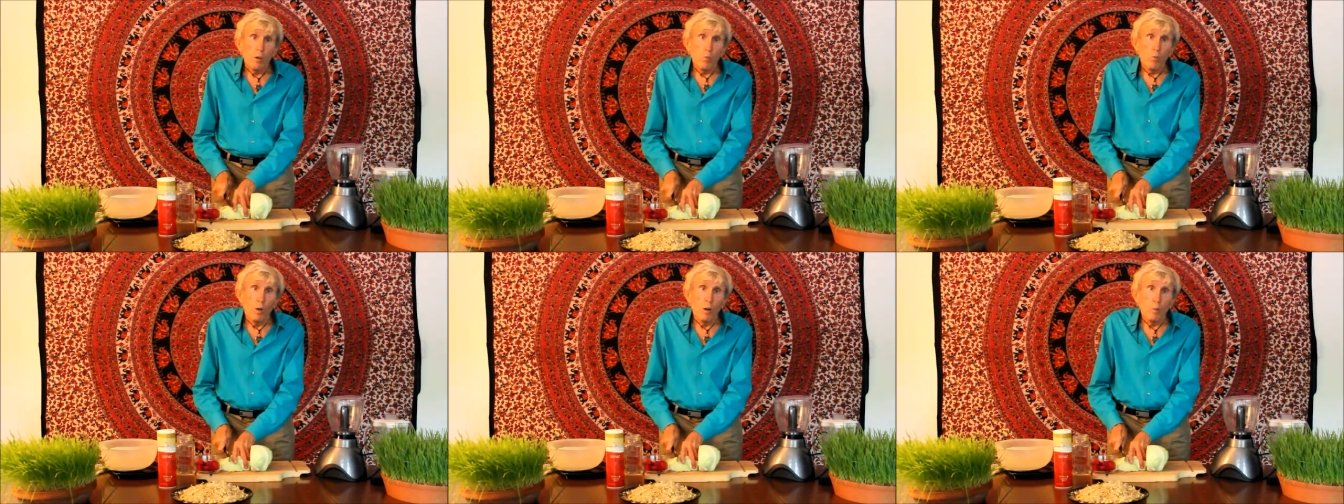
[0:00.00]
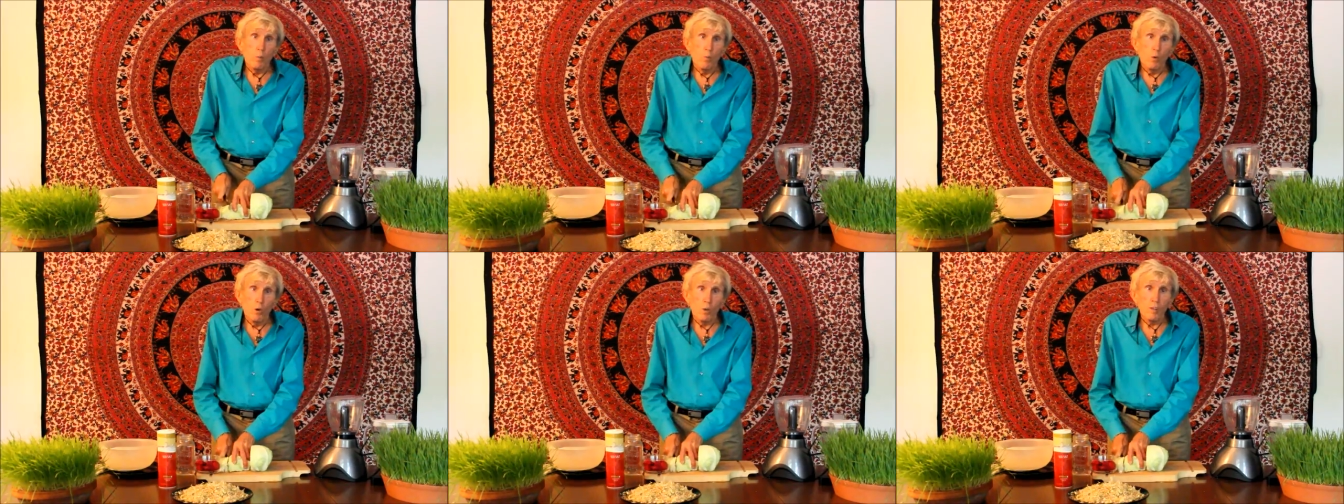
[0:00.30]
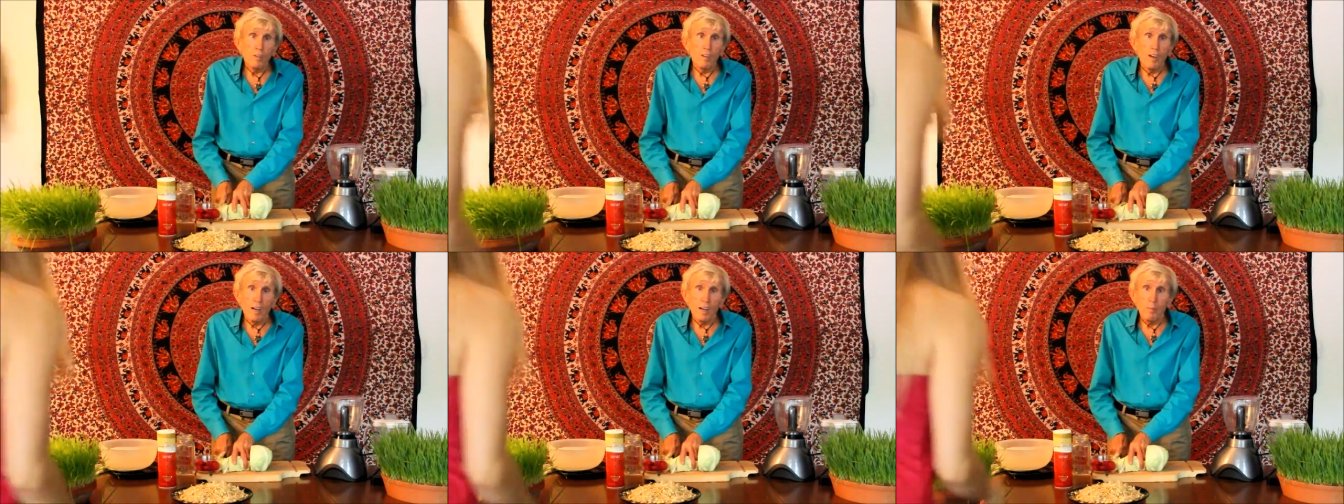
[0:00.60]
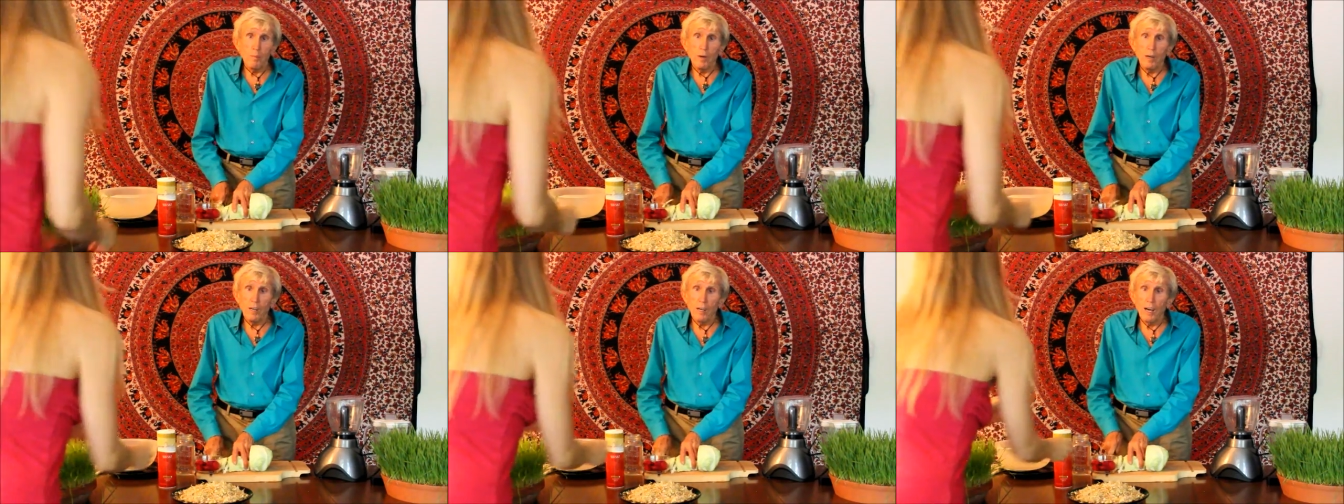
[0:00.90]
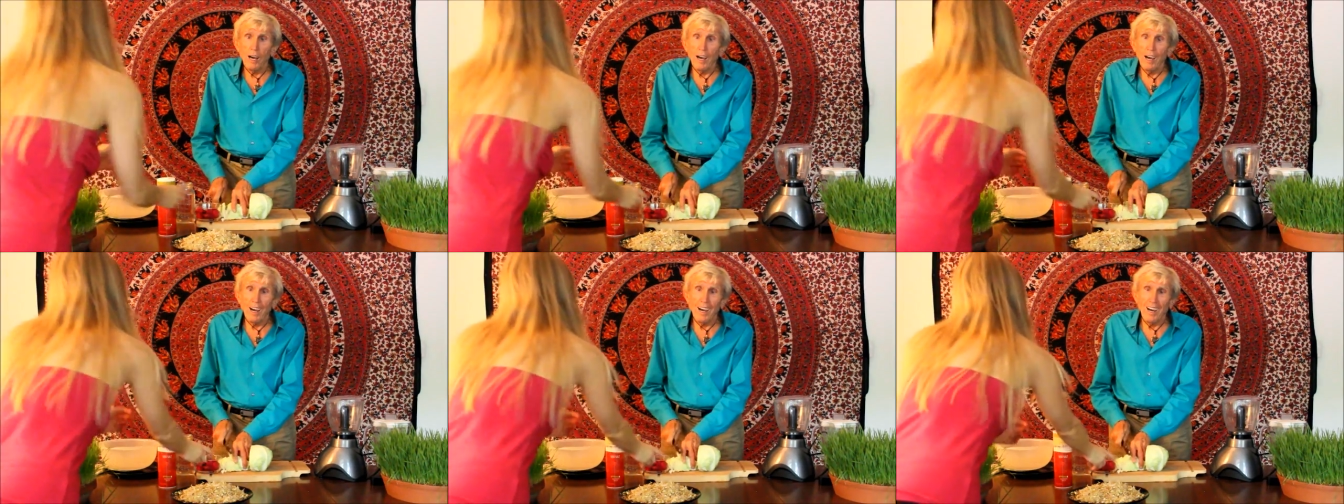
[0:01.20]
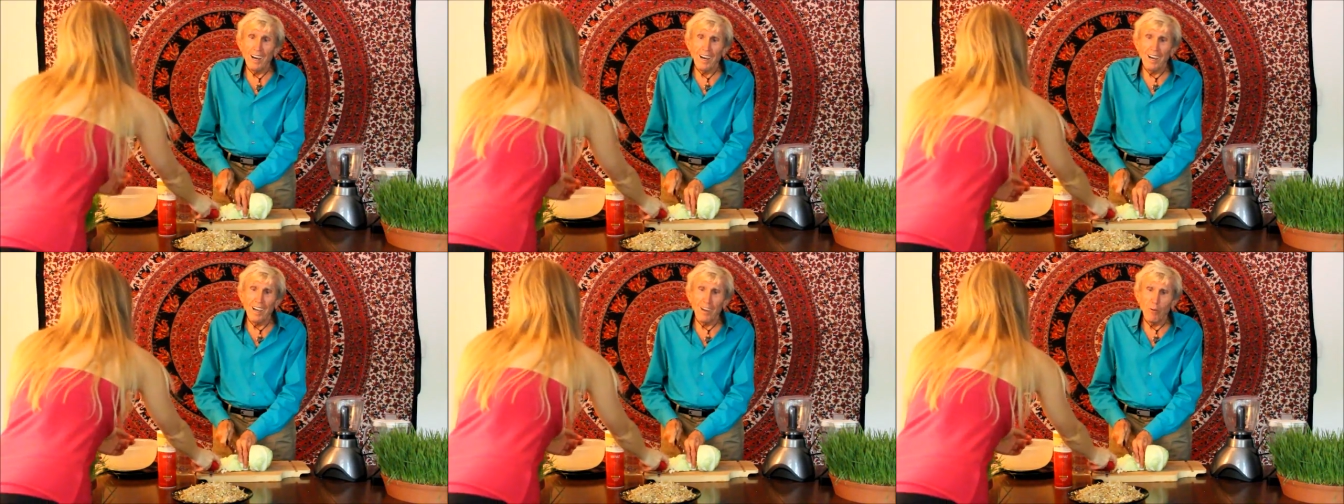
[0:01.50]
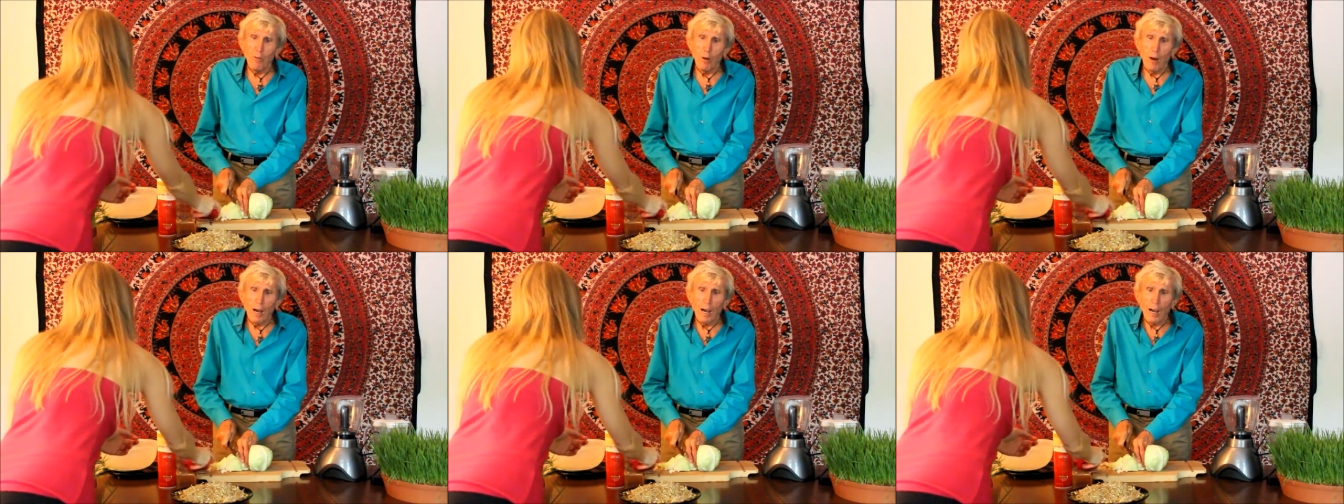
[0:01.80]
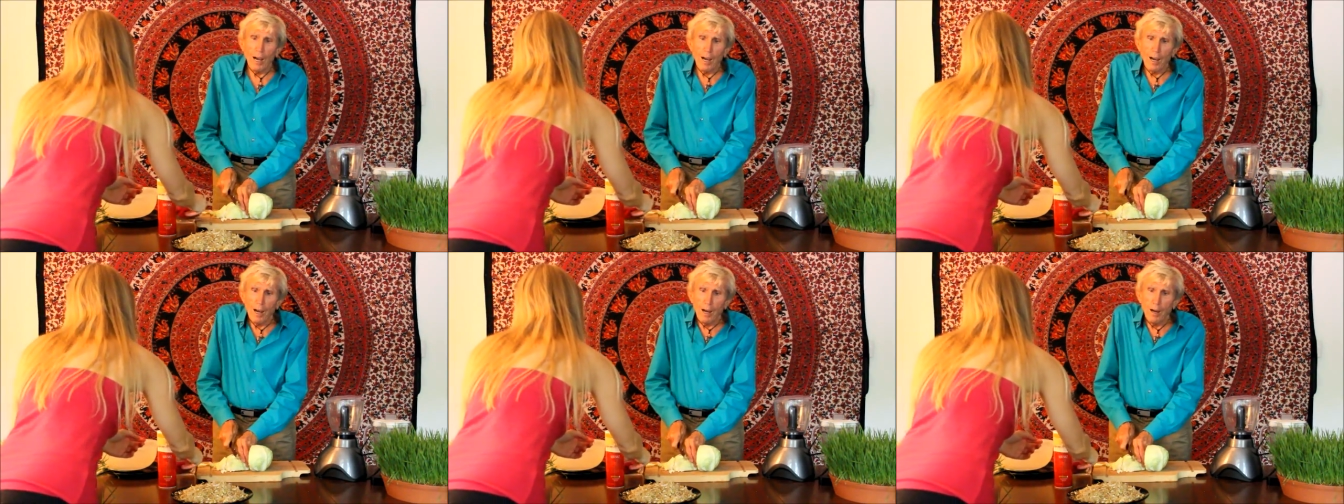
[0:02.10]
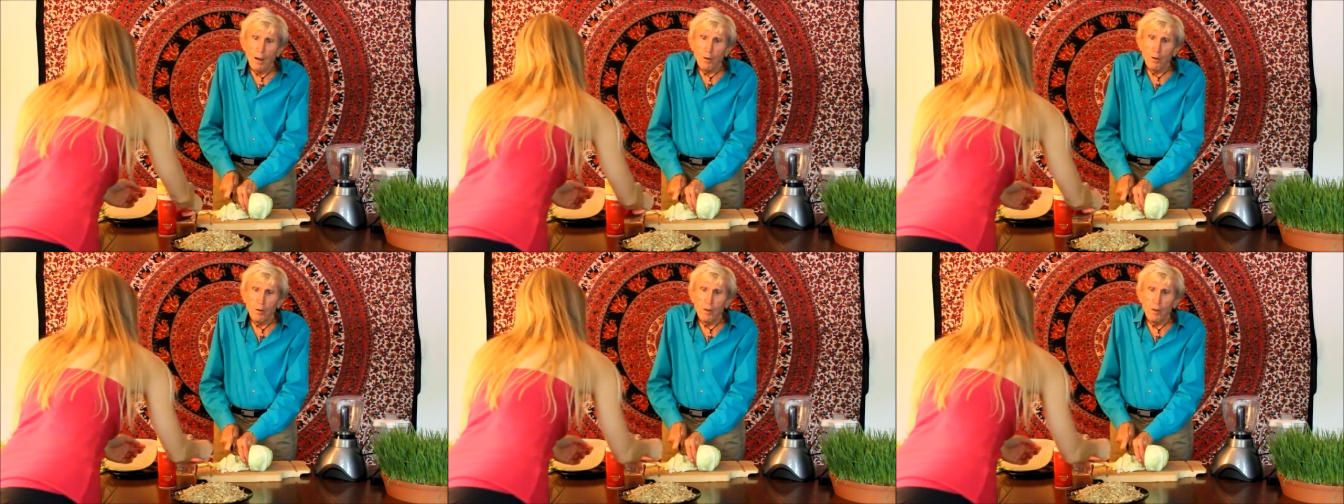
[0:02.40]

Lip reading: One more time. Hi! Wow!